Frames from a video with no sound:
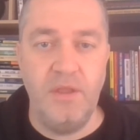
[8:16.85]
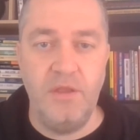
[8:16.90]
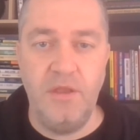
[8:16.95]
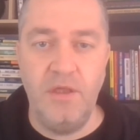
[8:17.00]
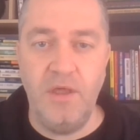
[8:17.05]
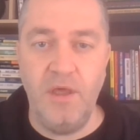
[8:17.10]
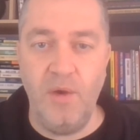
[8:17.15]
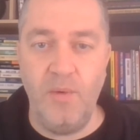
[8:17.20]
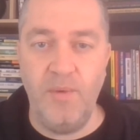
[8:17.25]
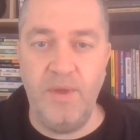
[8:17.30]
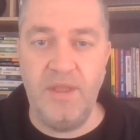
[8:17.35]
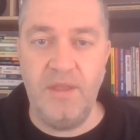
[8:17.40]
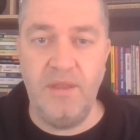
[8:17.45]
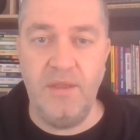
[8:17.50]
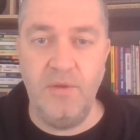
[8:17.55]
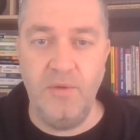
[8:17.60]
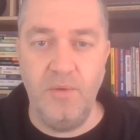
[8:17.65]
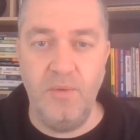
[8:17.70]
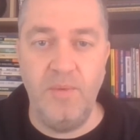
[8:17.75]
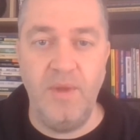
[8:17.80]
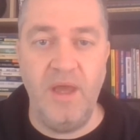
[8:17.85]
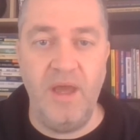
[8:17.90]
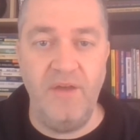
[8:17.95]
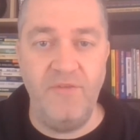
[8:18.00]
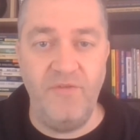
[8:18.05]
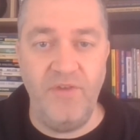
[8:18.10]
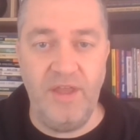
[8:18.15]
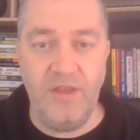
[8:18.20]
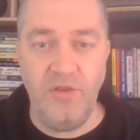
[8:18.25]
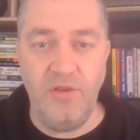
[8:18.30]
you're going to
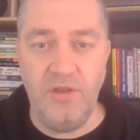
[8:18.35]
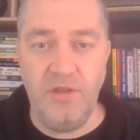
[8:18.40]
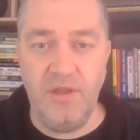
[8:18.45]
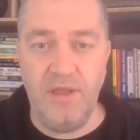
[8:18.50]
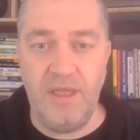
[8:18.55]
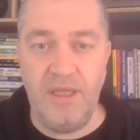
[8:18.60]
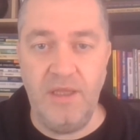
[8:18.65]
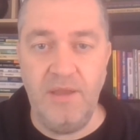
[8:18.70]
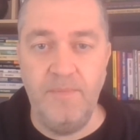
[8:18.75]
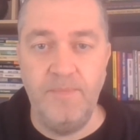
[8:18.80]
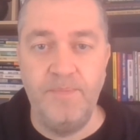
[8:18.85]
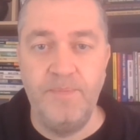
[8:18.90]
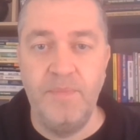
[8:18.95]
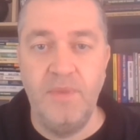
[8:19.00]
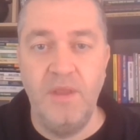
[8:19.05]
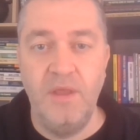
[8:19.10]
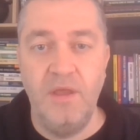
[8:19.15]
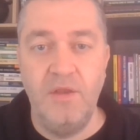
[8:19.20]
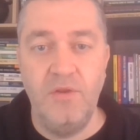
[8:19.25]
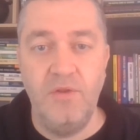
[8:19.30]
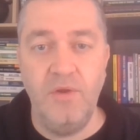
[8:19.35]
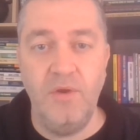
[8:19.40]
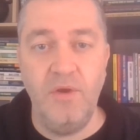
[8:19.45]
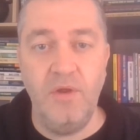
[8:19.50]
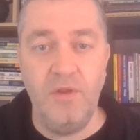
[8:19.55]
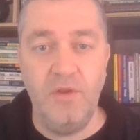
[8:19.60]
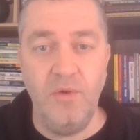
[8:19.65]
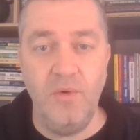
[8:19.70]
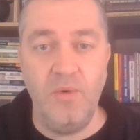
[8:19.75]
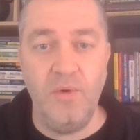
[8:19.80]
eventually
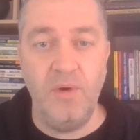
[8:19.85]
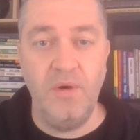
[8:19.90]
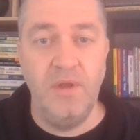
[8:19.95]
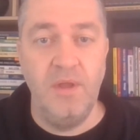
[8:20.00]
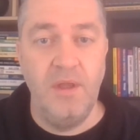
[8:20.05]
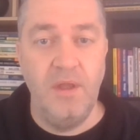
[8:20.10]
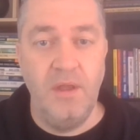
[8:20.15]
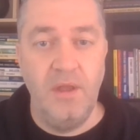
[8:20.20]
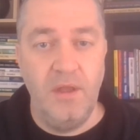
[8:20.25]
turn your